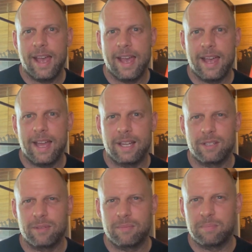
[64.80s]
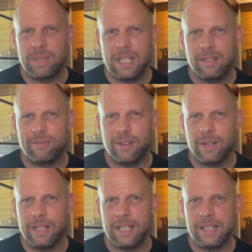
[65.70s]
and being
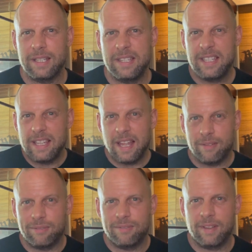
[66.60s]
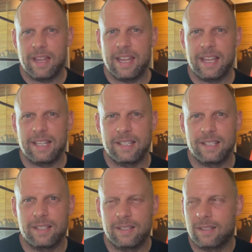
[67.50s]
very stiff
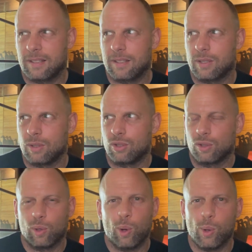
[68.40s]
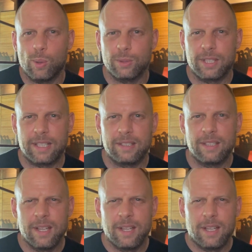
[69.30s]
and controlled,
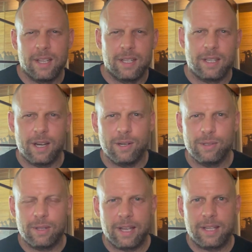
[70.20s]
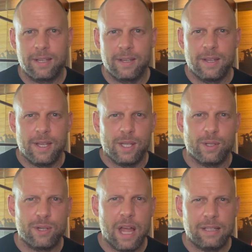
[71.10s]
and like
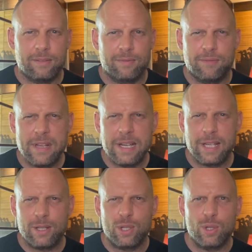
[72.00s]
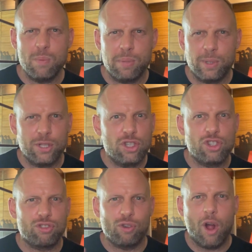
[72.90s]
you're not feeling super
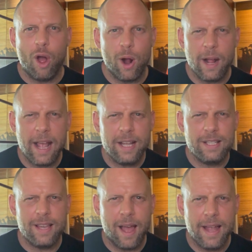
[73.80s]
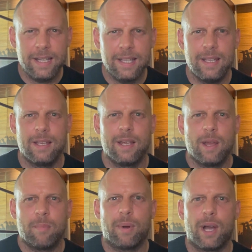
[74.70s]
strong anxiety,
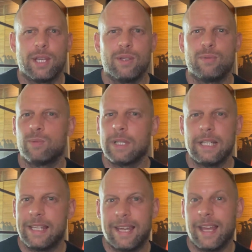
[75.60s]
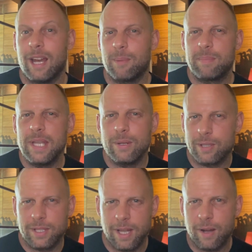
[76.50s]
but you really cannot be
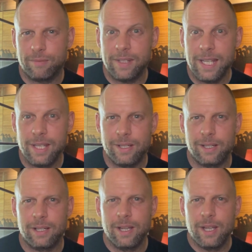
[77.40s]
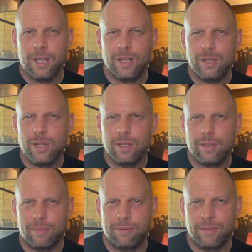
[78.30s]
yourself either. You're
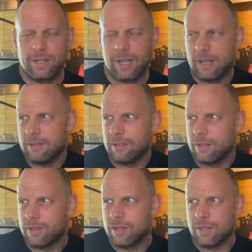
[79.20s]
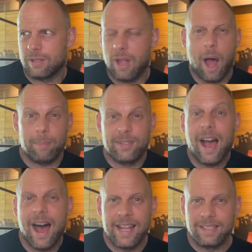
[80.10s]
just
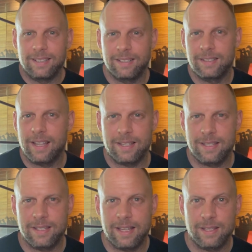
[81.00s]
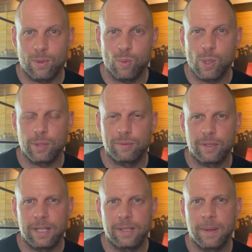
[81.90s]
uptight. That's the word
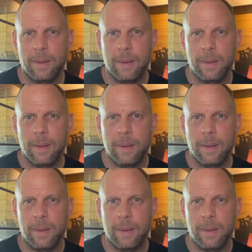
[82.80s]
for it.